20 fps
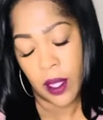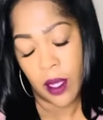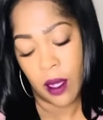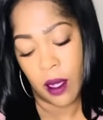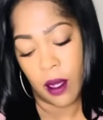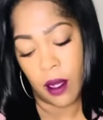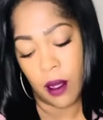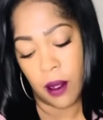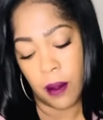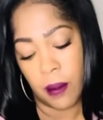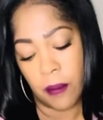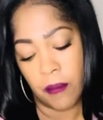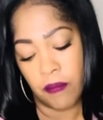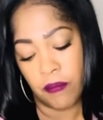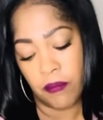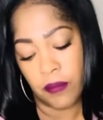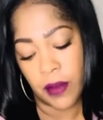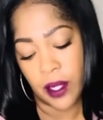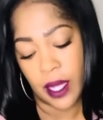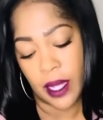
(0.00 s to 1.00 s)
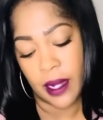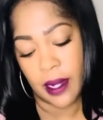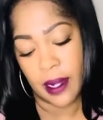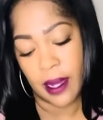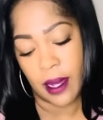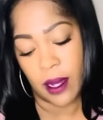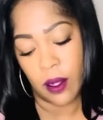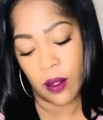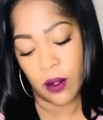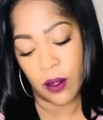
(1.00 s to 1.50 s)
Um, and
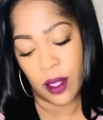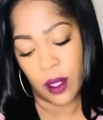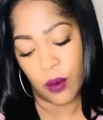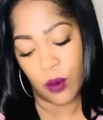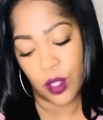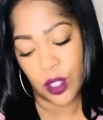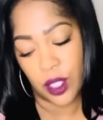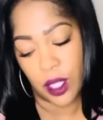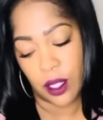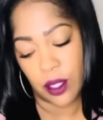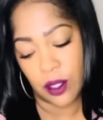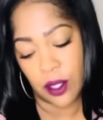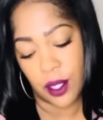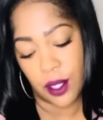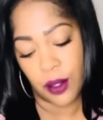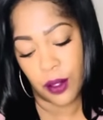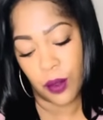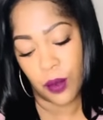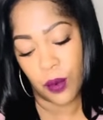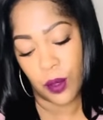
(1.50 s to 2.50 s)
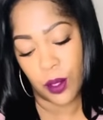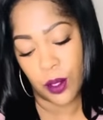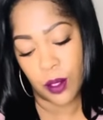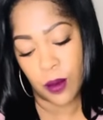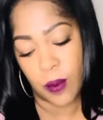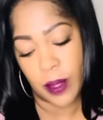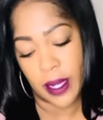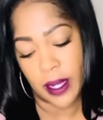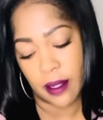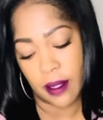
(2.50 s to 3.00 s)
now they wish they could take their words
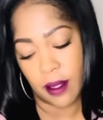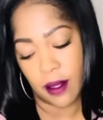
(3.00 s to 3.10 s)
back.